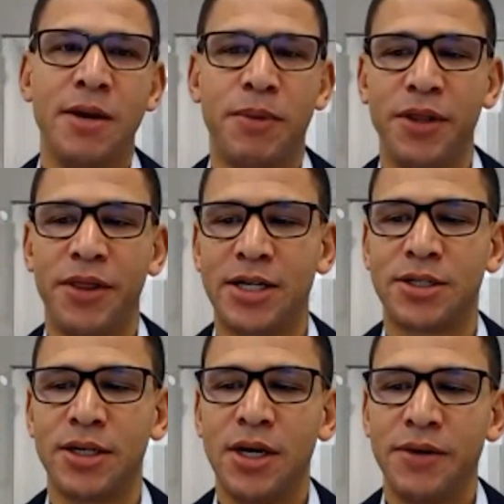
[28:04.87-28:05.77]
But
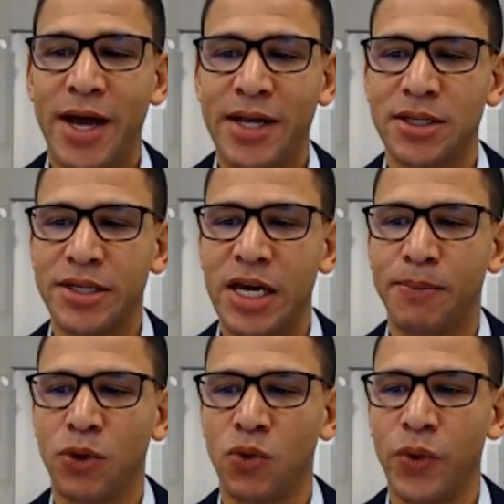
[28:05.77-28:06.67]
that's an
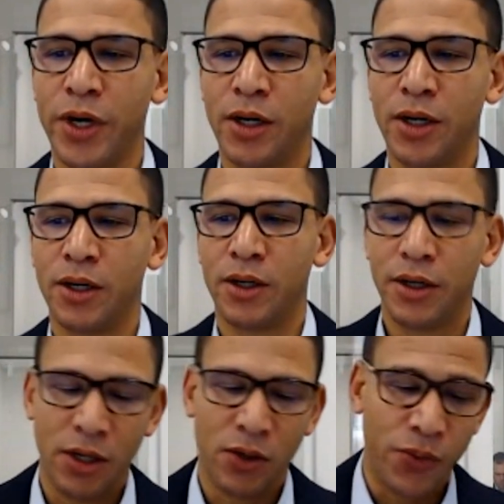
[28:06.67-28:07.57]
example where,
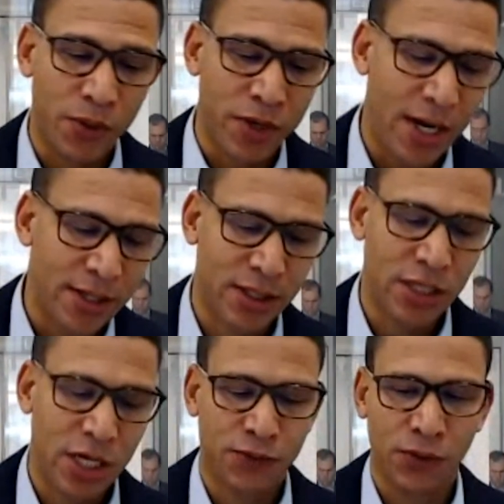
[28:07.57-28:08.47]
we were not
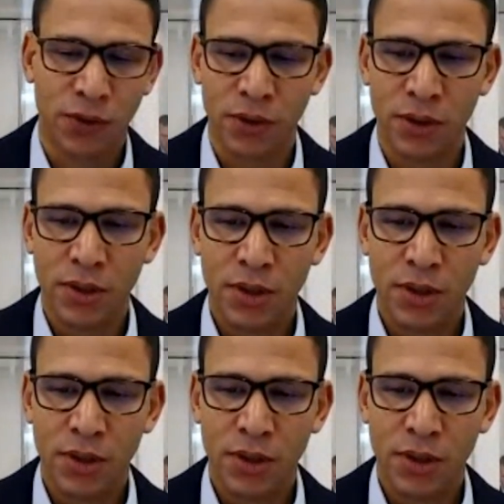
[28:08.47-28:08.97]
successful,